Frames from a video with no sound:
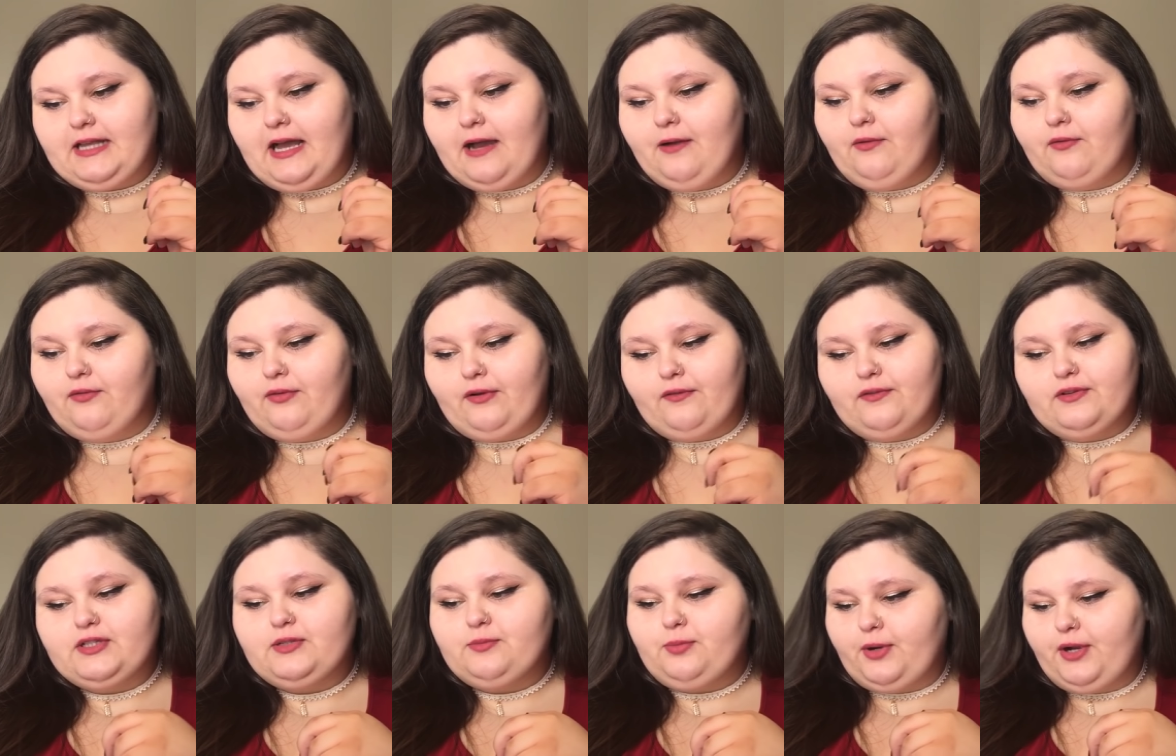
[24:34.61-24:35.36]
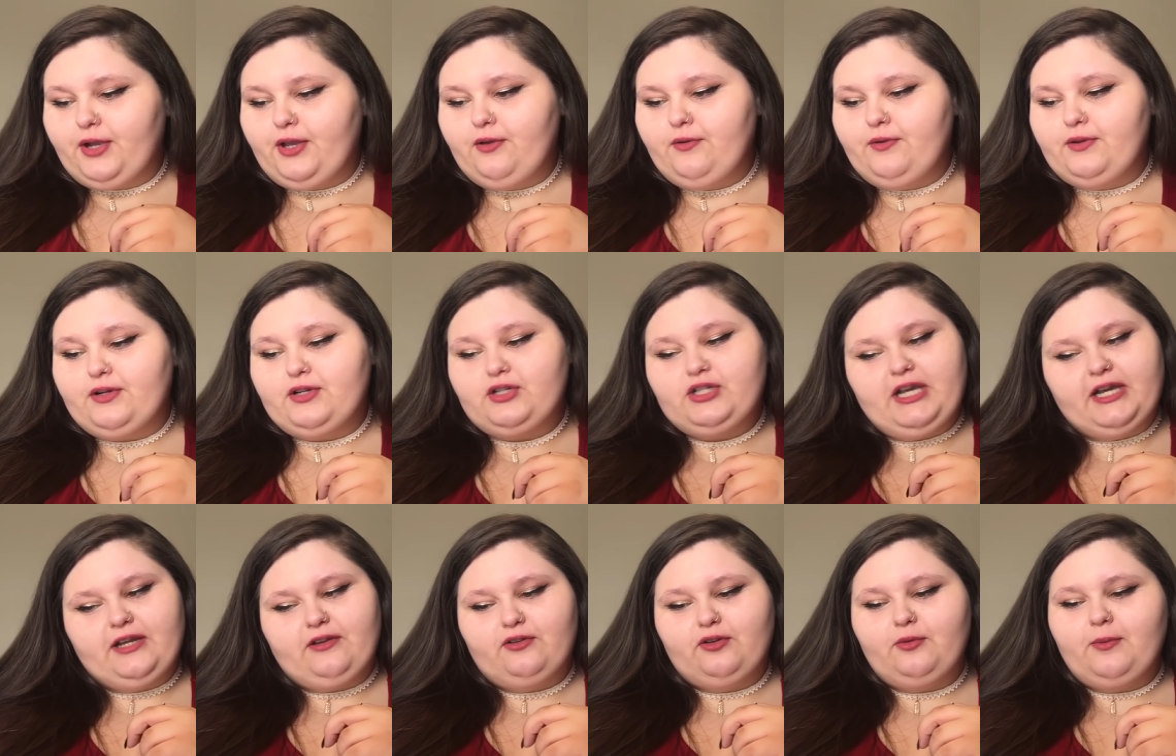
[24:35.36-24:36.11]
I will forever support you and your
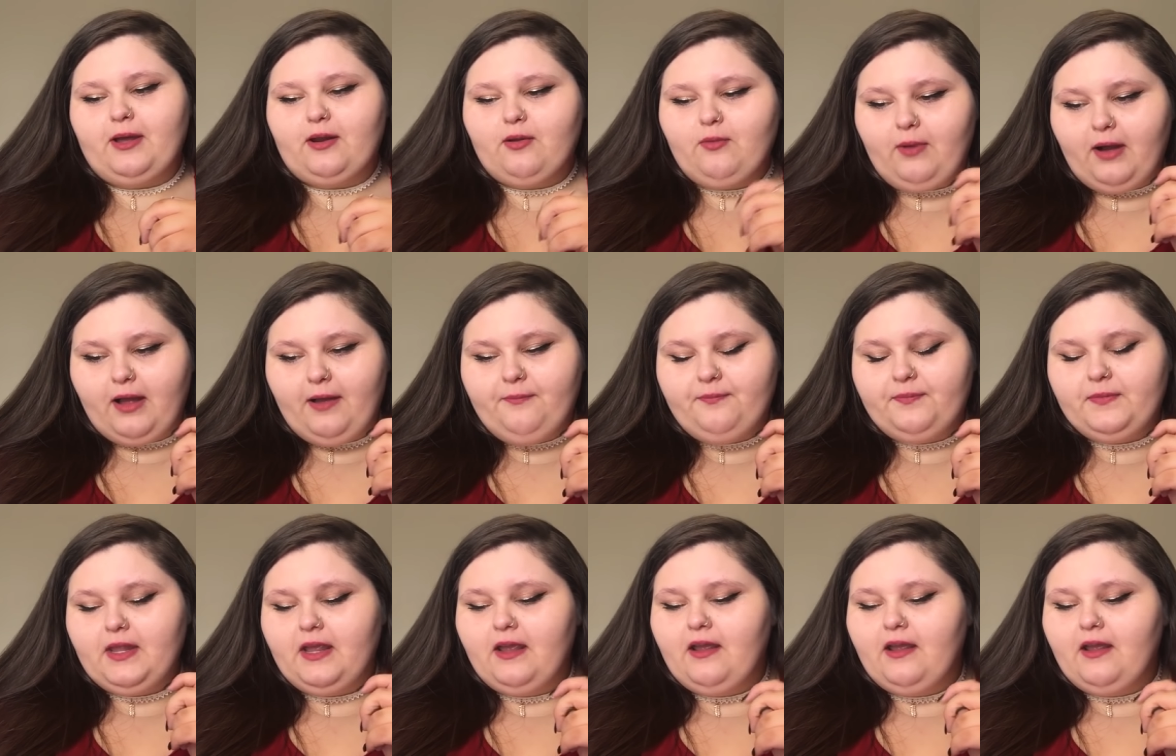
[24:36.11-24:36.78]
channel no matter what.